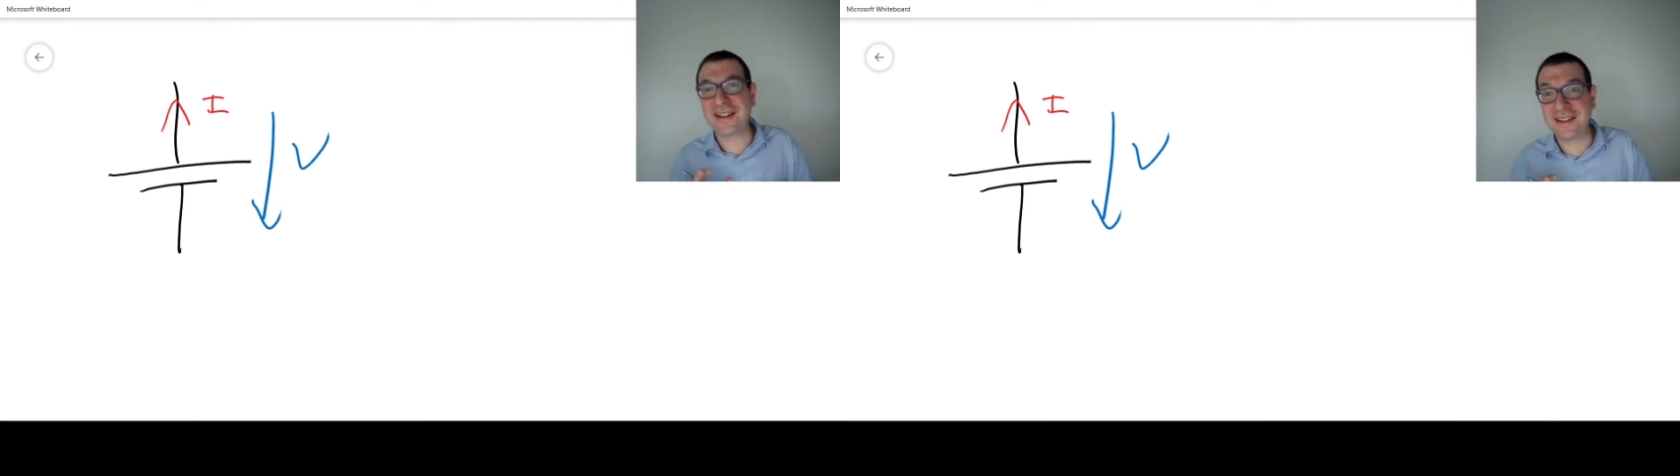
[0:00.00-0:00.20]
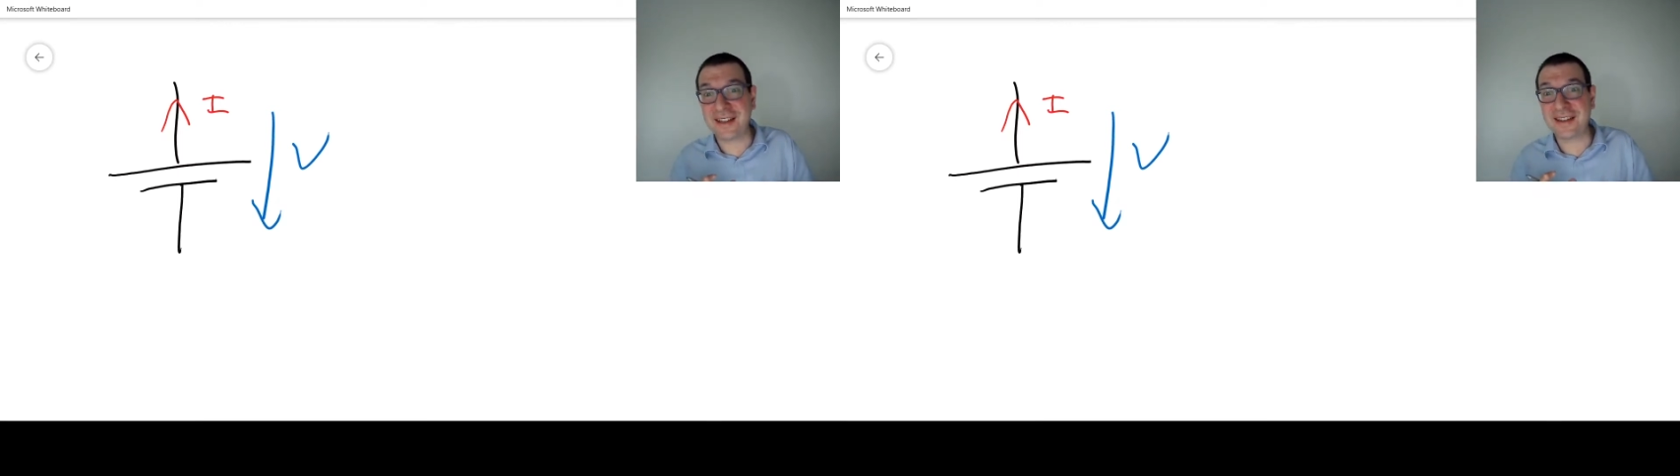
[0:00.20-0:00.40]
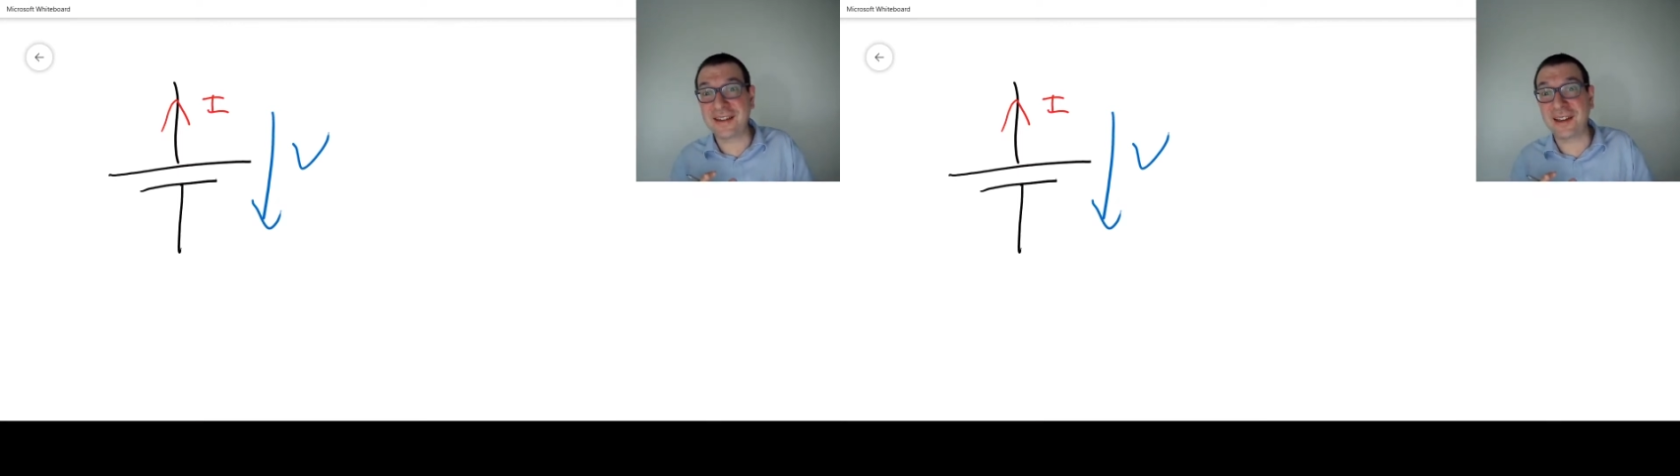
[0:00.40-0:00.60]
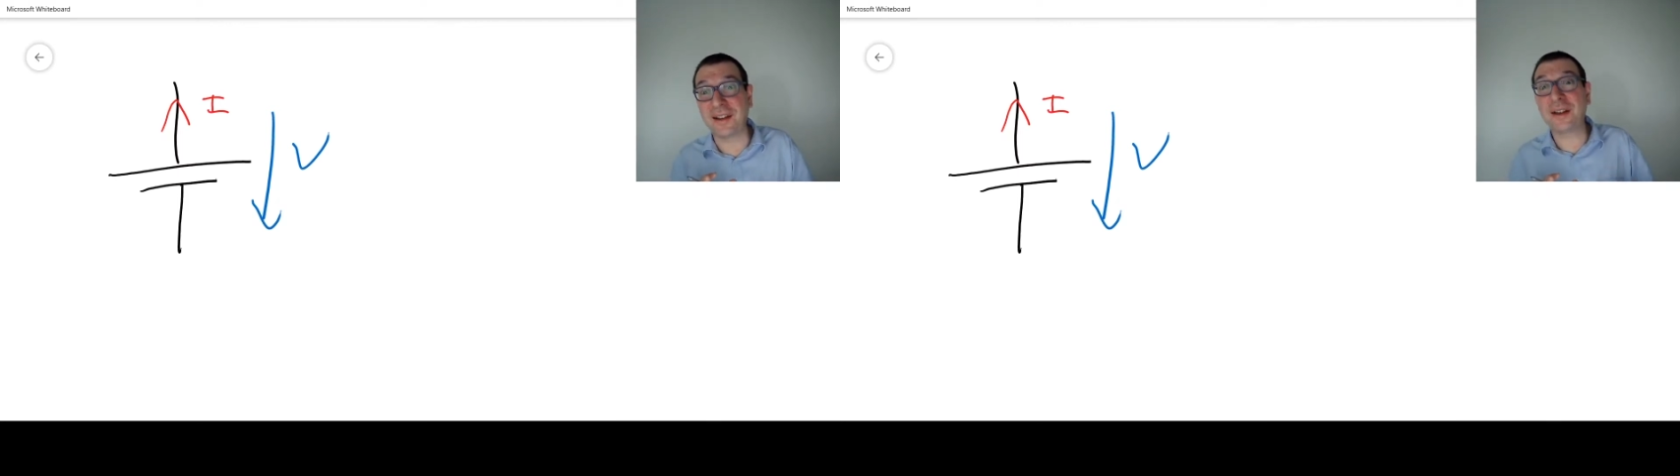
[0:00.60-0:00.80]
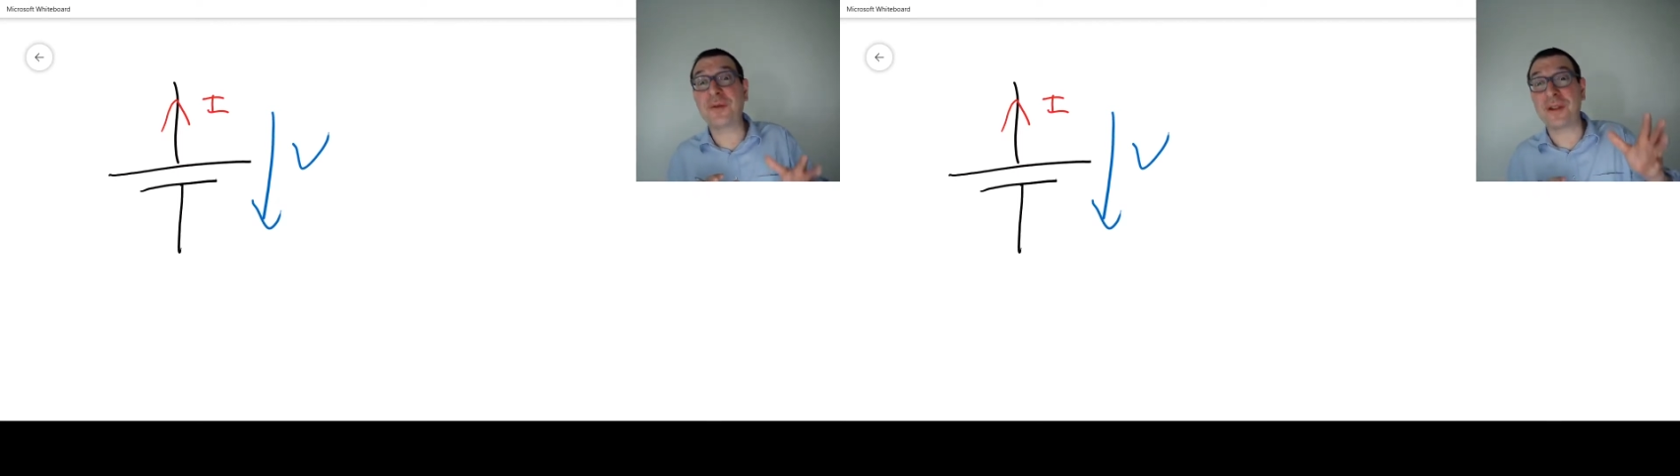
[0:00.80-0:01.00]
this
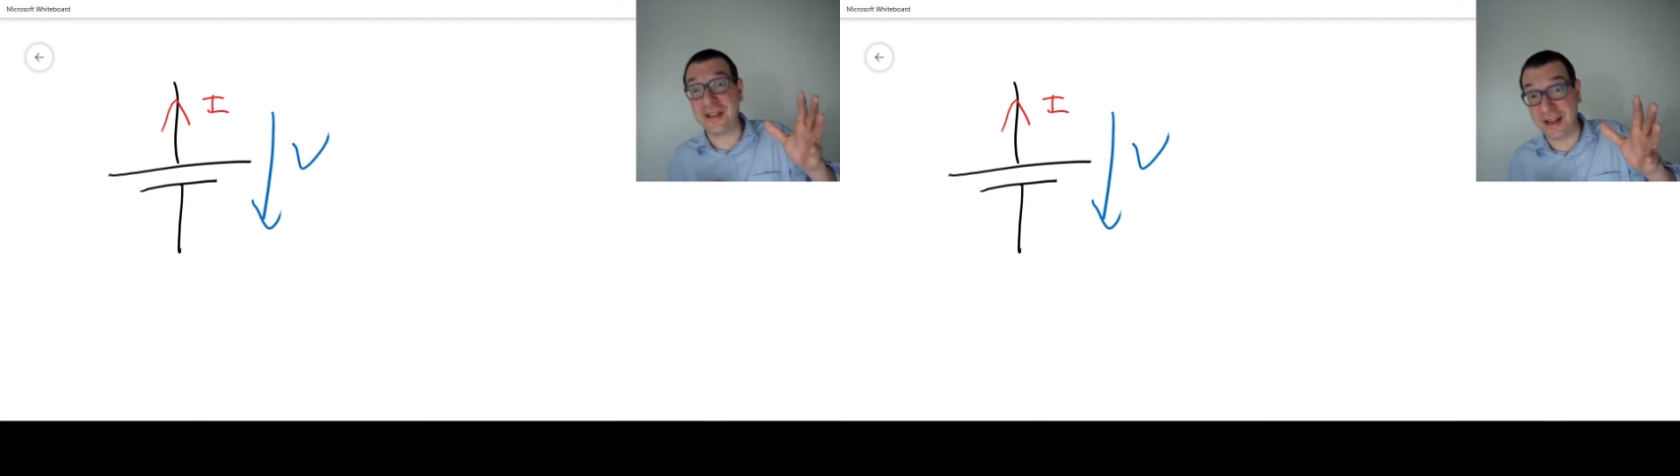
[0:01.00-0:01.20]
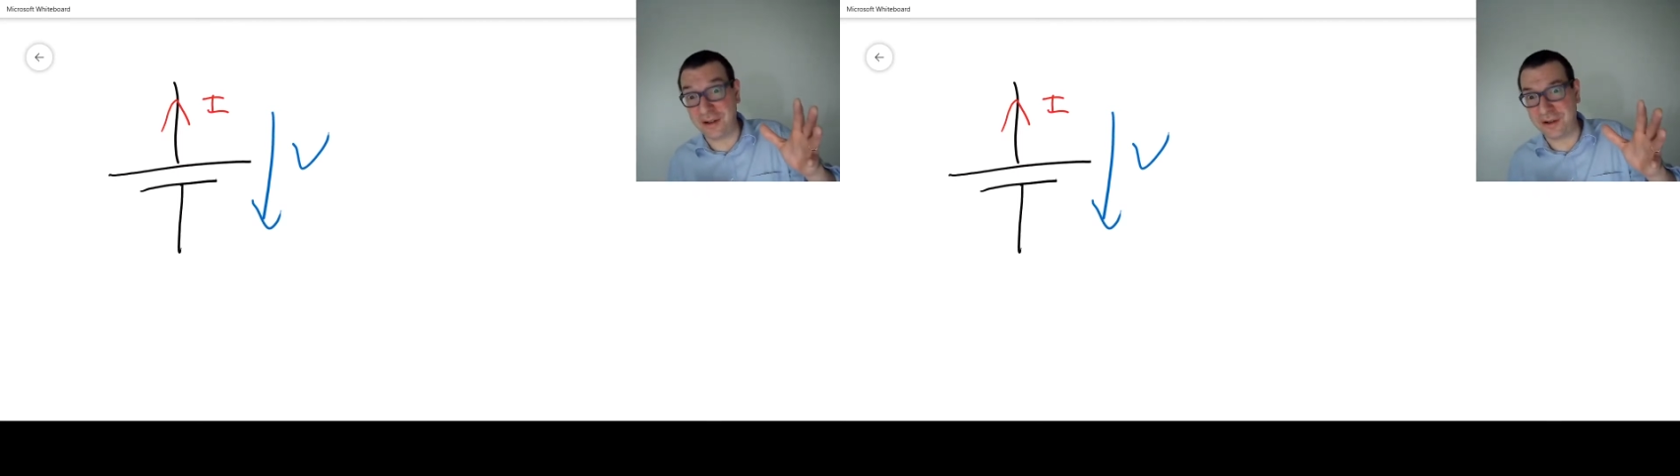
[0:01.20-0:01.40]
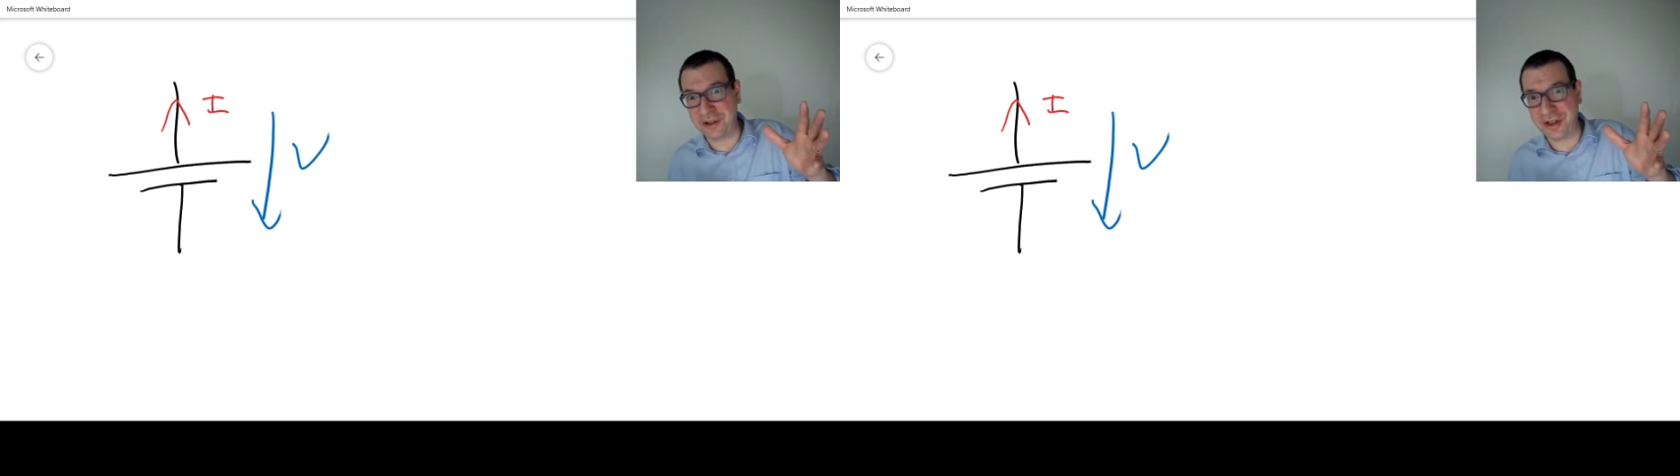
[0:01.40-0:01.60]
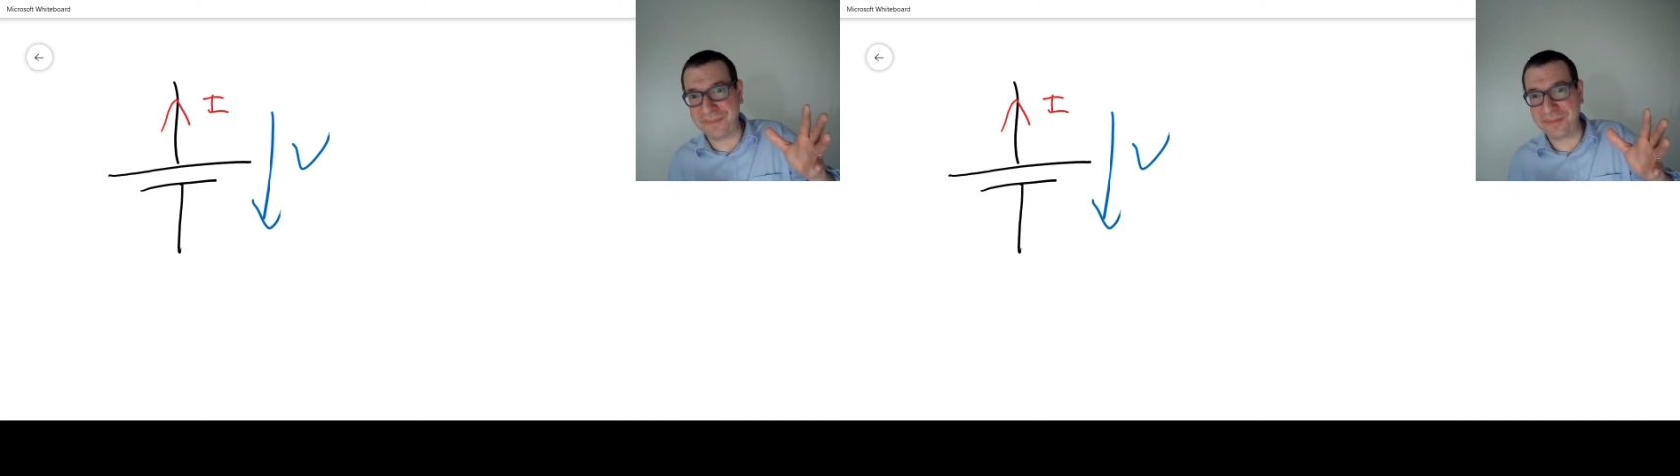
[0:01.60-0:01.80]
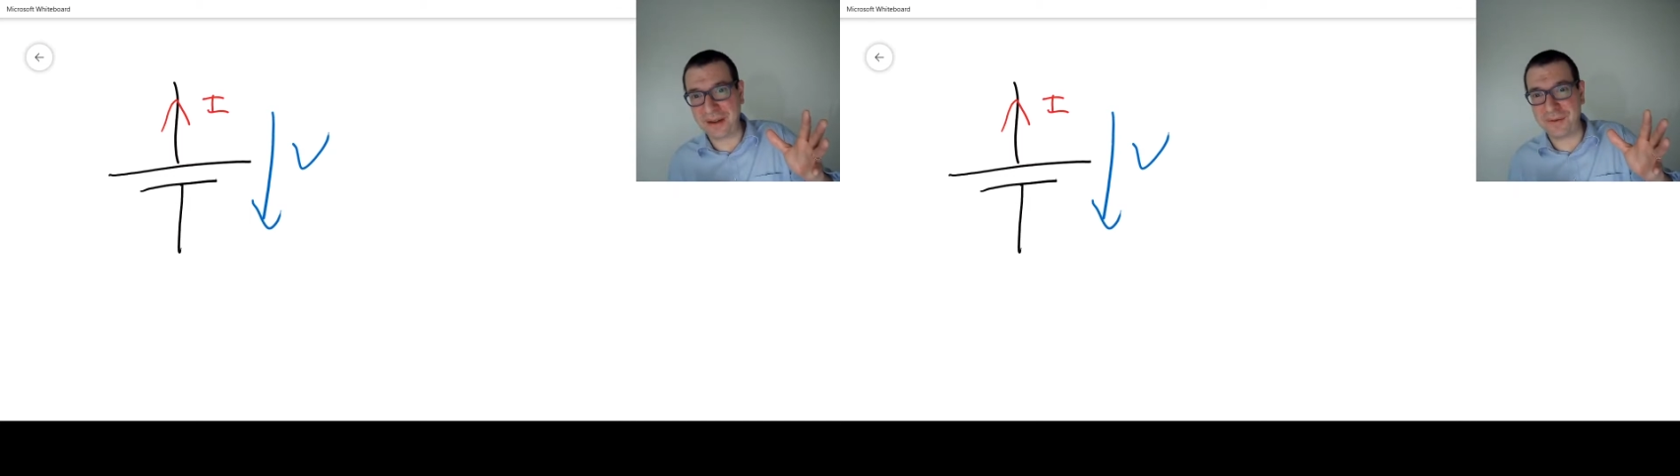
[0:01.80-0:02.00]
delivers energy
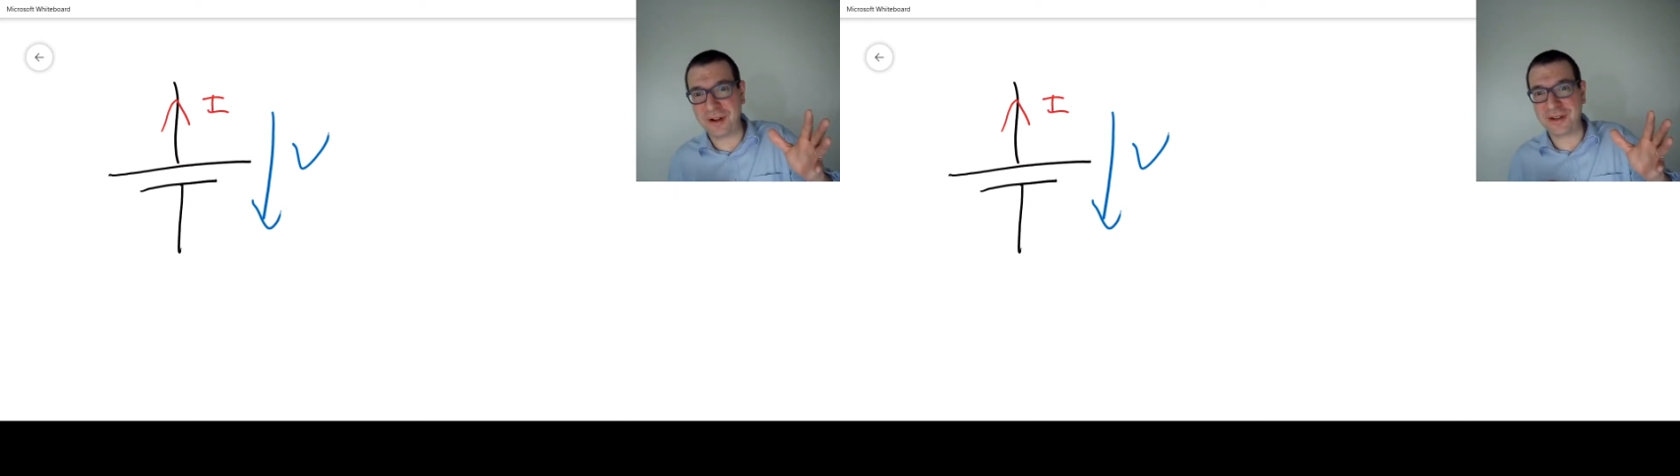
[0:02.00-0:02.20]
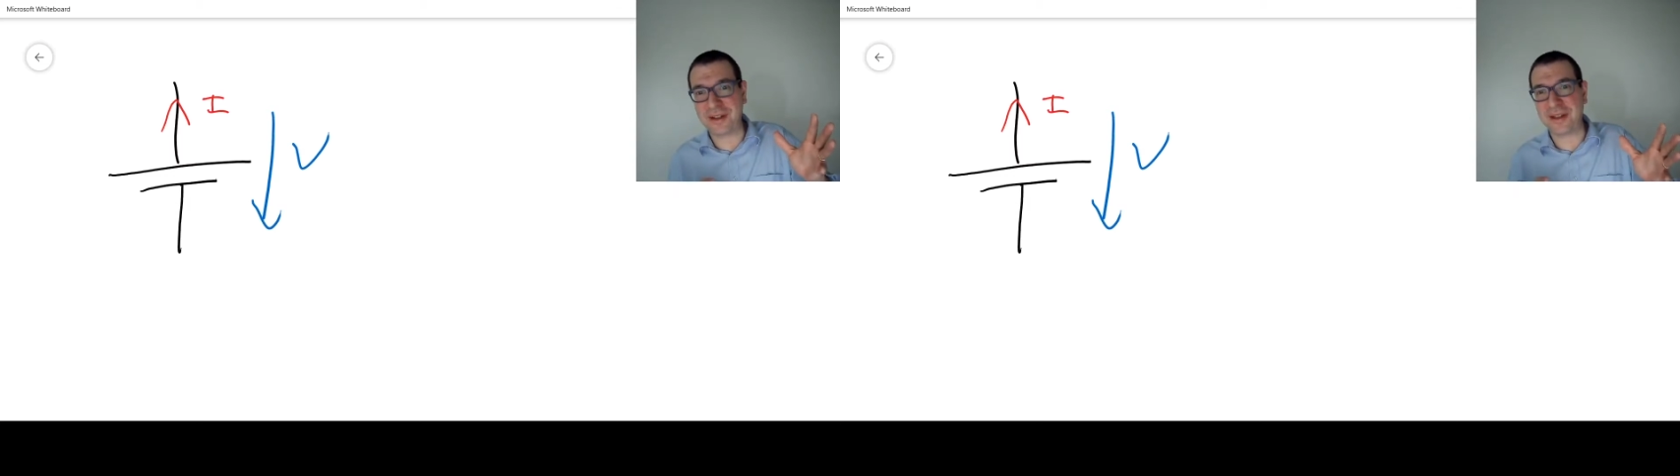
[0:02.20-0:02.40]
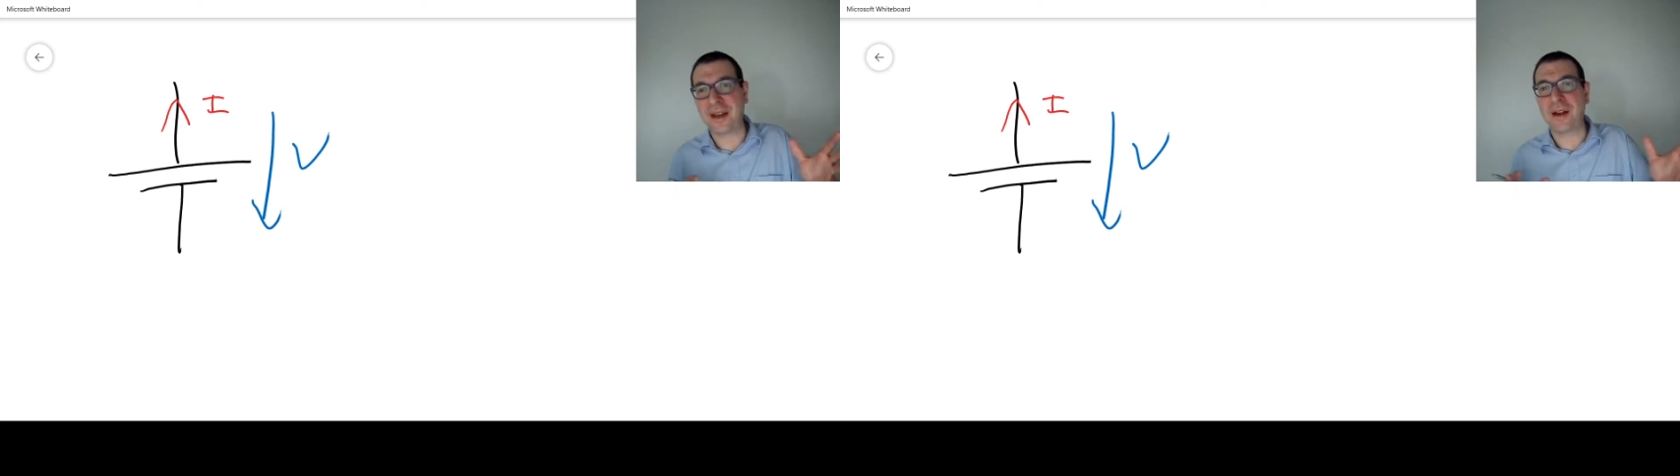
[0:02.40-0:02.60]
versus